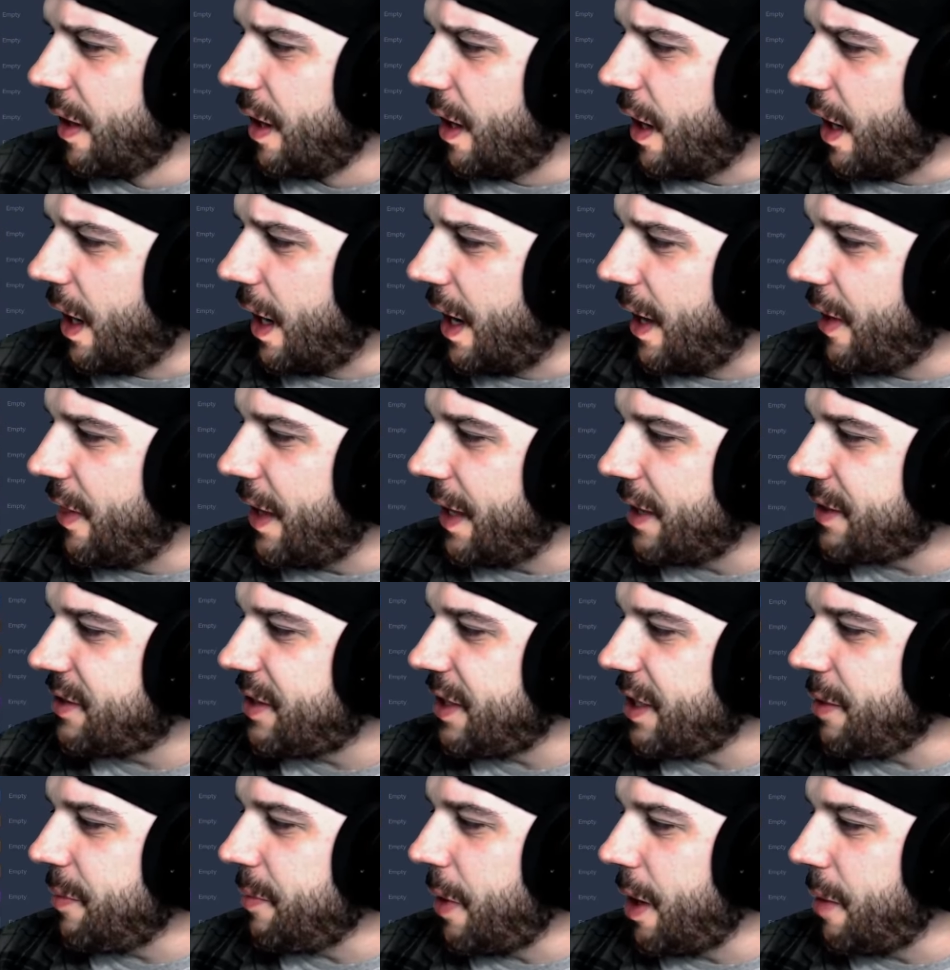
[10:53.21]
That
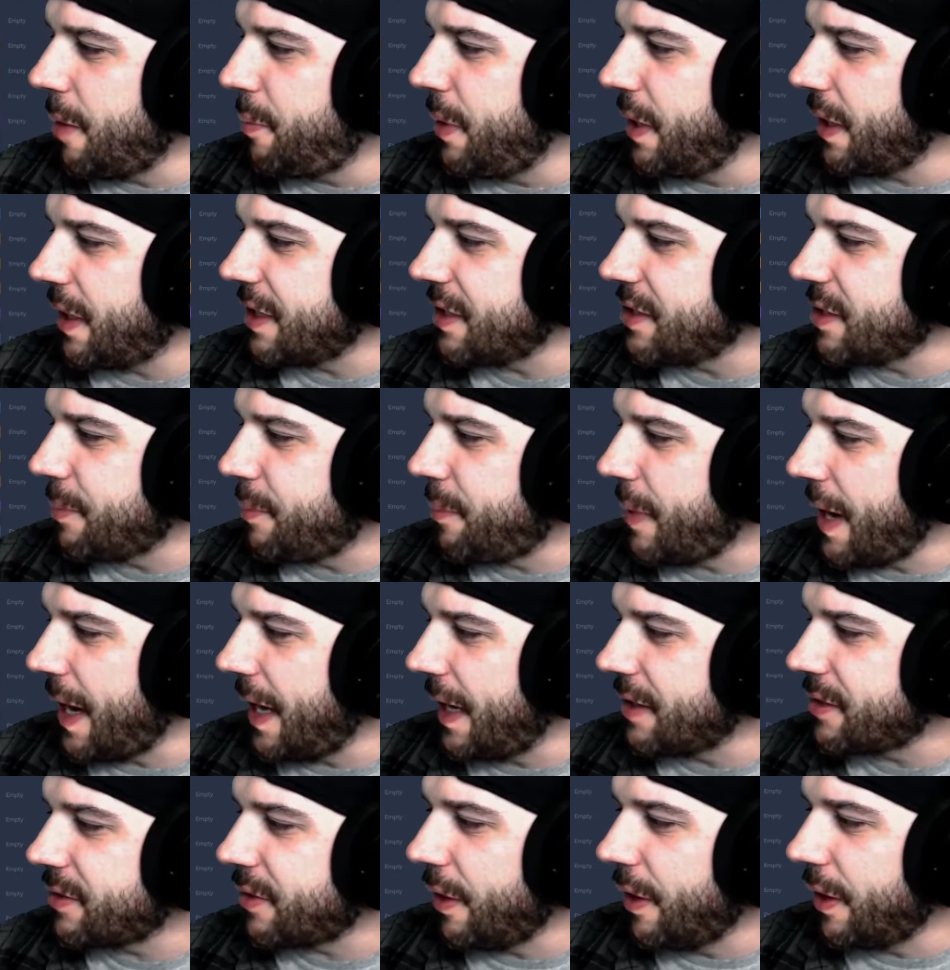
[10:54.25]
D-Mod pick isn't bad
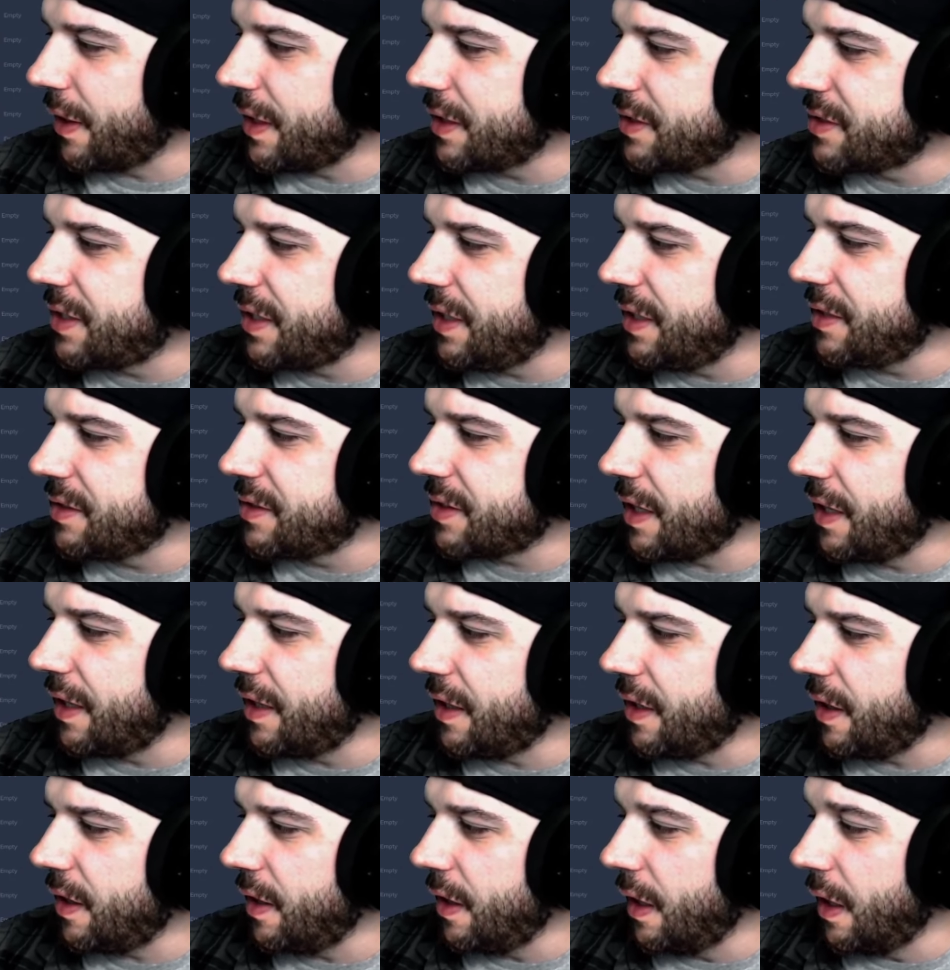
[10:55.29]
as long as he is getting...
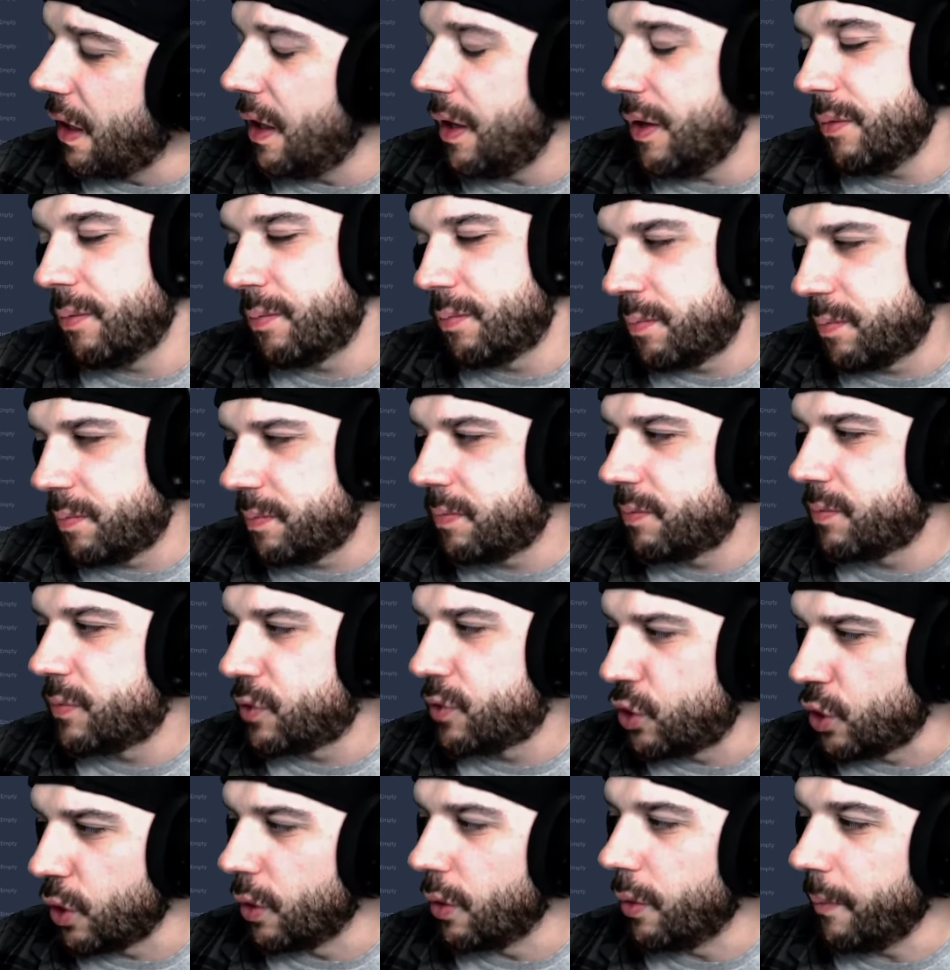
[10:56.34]
Yeah,
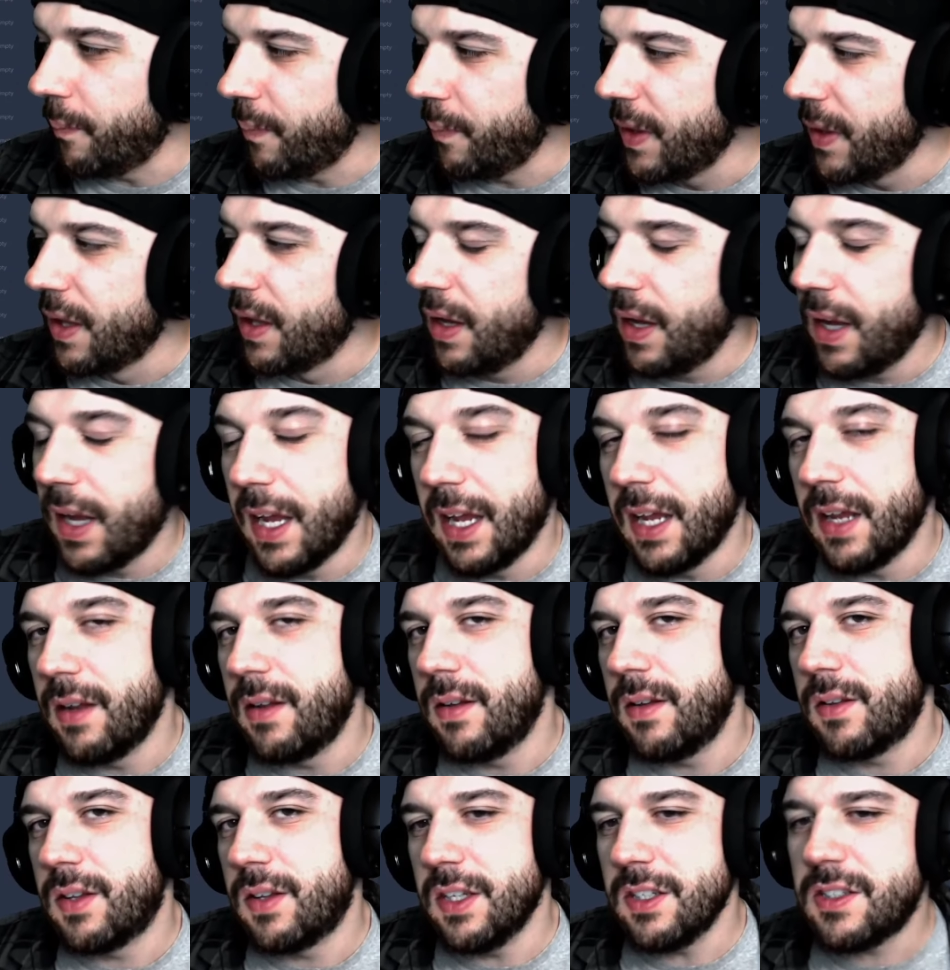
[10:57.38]
true.
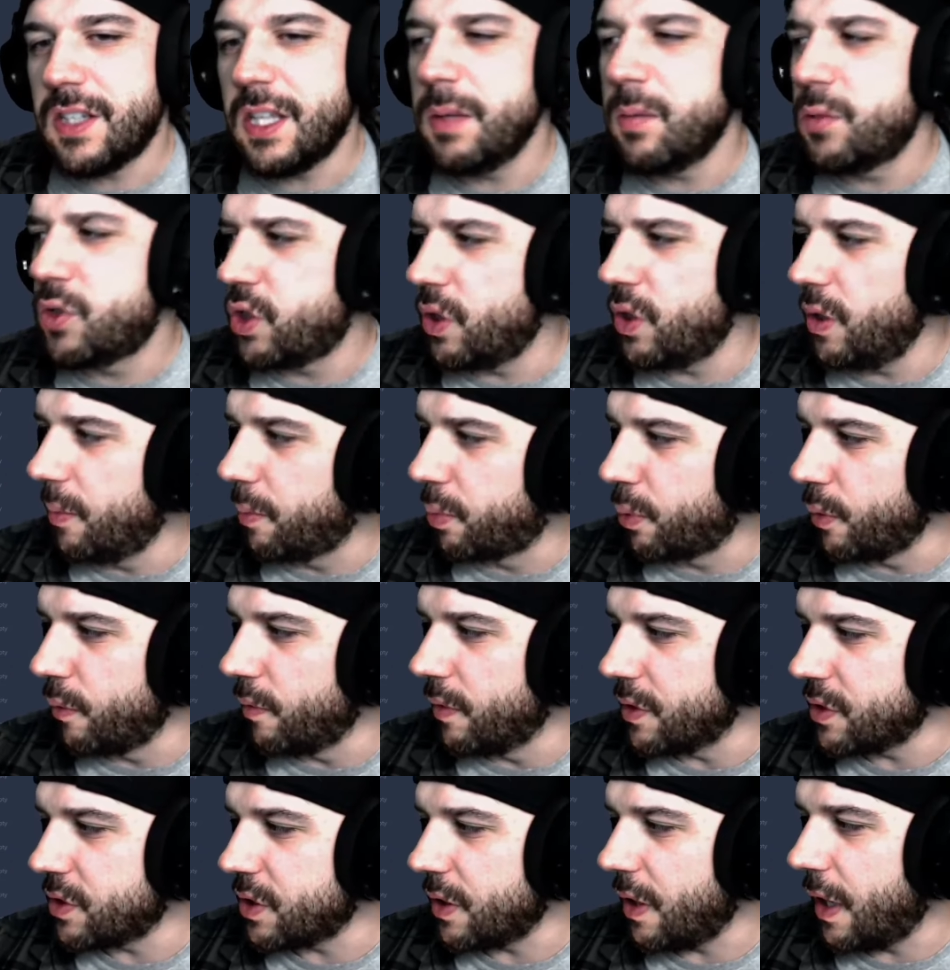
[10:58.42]
And this team should improve
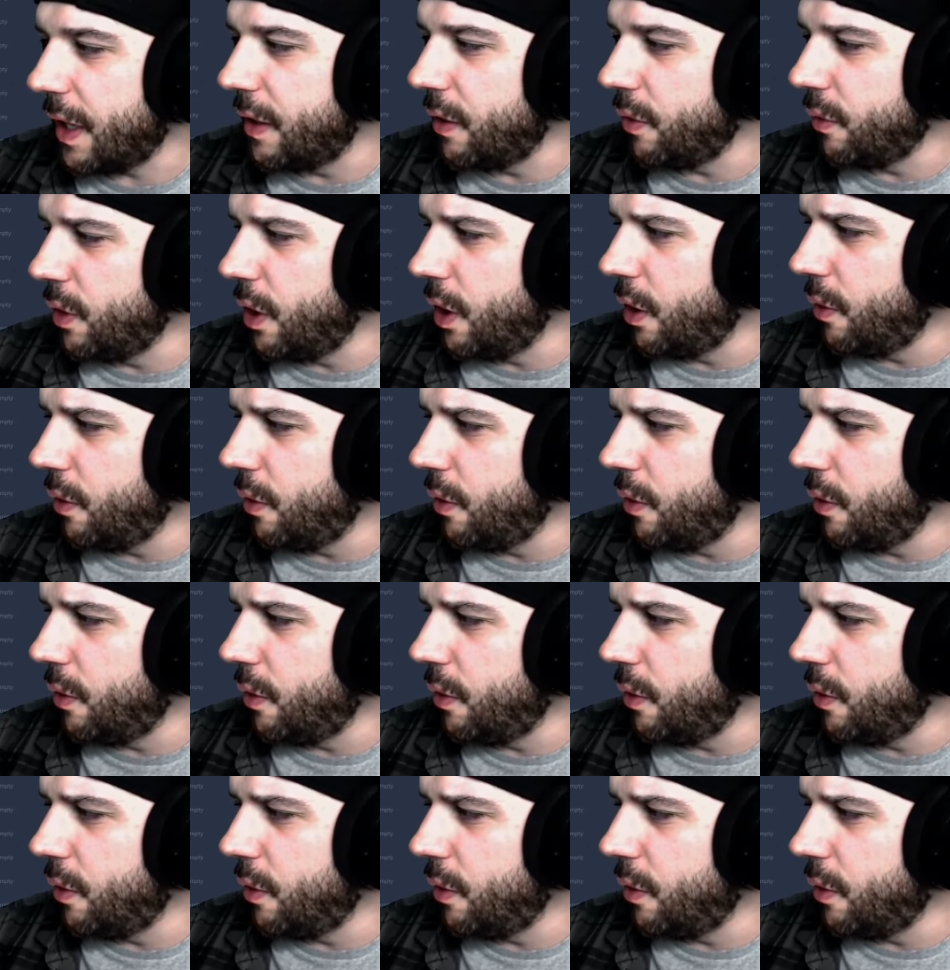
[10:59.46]
this year. I don't know